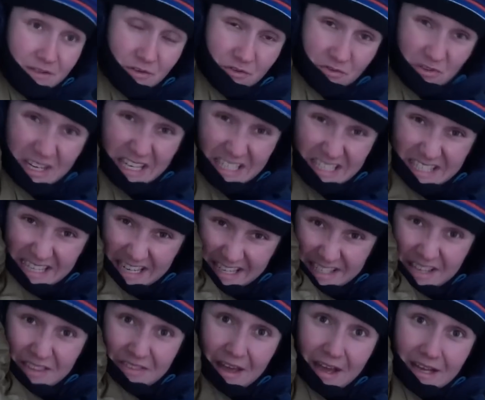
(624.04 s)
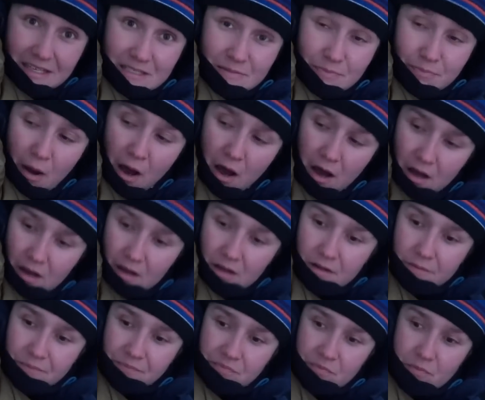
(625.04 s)
3-season this, but
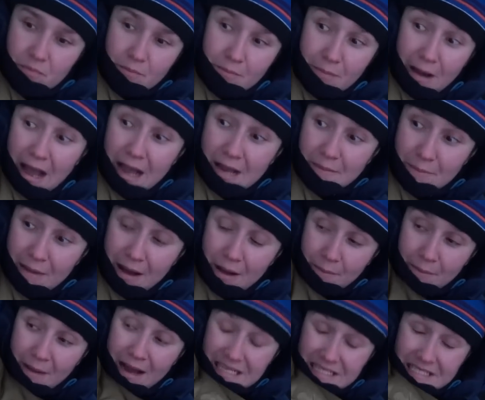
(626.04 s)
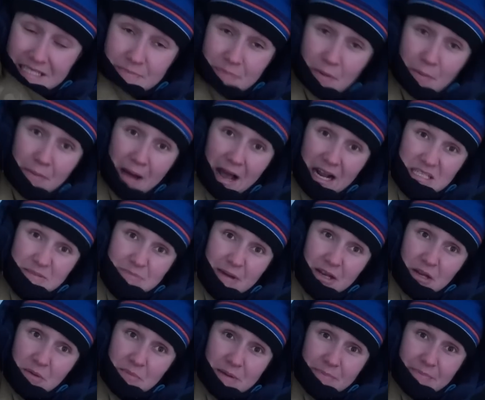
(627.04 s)
my sleeping bag is
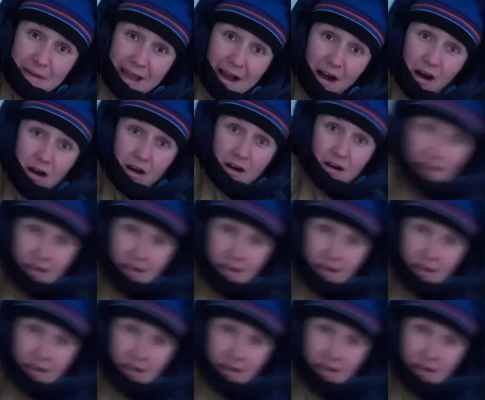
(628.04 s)
meant to be better.